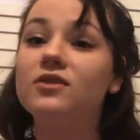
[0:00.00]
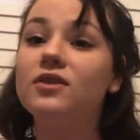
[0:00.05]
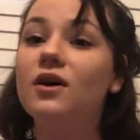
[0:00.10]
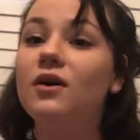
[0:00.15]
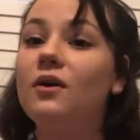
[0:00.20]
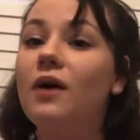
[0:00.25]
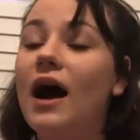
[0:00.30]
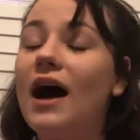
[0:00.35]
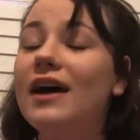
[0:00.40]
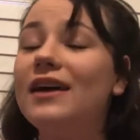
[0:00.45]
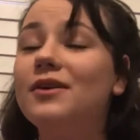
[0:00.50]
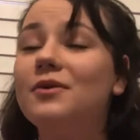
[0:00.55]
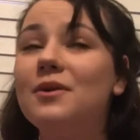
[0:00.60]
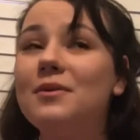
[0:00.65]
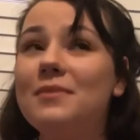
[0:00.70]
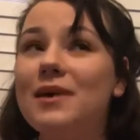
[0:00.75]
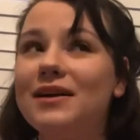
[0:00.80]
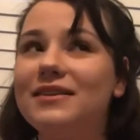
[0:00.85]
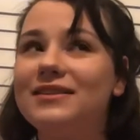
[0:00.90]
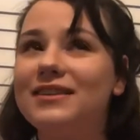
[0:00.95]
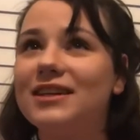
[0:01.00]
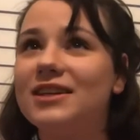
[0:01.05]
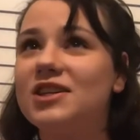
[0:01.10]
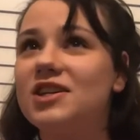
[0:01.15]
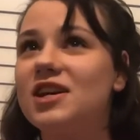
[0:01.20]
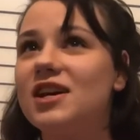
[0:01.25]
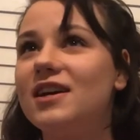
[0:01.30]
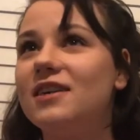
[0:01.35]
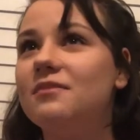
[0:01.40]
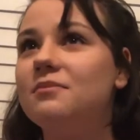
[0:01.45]
so I quit my
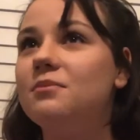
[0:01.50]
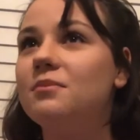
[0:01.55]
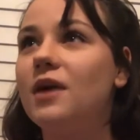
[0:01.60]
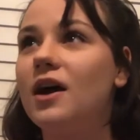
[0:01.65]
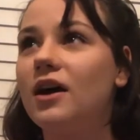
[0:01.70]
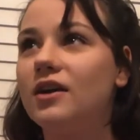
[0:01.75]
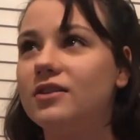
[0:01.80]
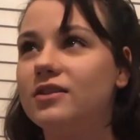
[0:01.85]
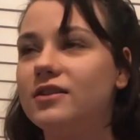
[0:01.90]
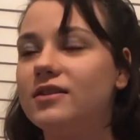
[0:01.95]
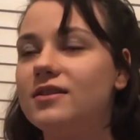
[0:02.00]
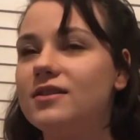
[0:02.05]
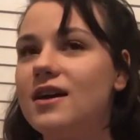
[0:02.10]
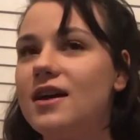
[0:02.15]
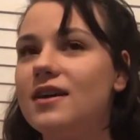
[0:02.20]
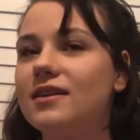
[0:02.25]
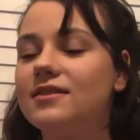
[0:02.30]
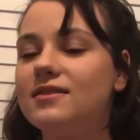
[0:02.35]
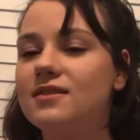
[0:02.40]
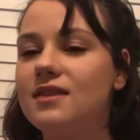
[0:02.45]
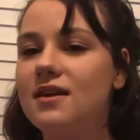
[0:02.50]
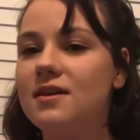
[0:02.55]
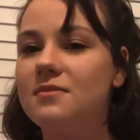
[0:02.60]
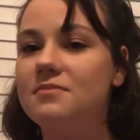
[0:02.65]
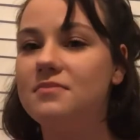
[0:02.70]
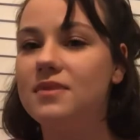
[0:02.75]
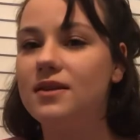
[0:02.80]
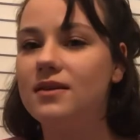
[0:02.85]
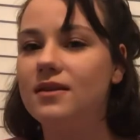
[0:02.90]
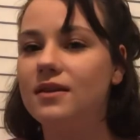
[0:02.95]
addiction, I should say, instead
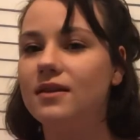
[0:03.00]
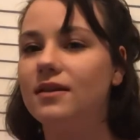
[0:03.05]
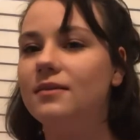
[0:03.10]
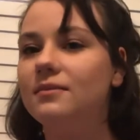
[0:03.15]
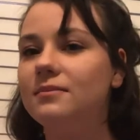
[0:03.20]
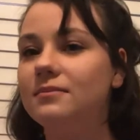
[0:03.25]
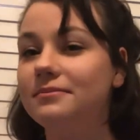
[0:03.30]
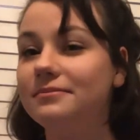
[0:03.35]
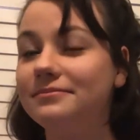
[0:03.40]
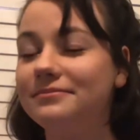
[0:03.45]
of beat it.